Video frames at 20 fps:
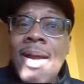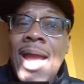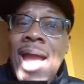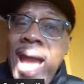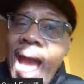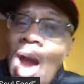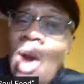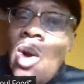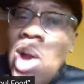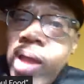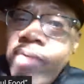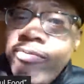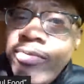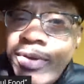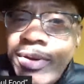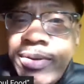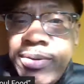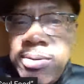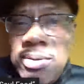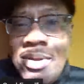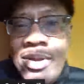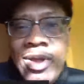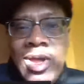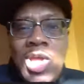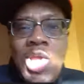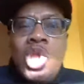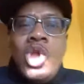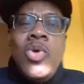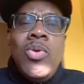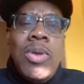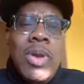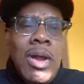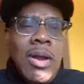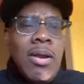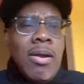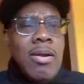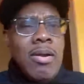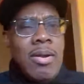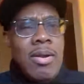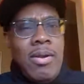However, you
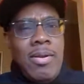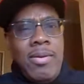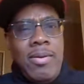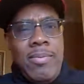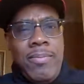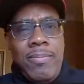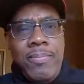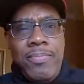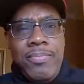learn.